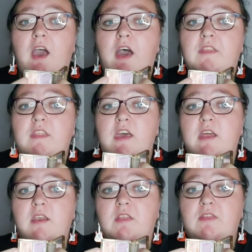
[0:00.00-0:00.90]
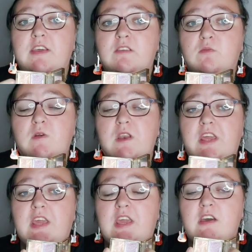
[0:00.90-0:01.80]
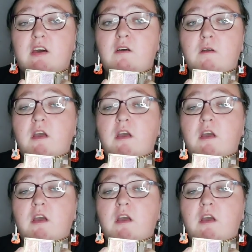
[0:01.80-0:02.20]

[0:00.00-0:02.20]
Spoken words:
And then this one here,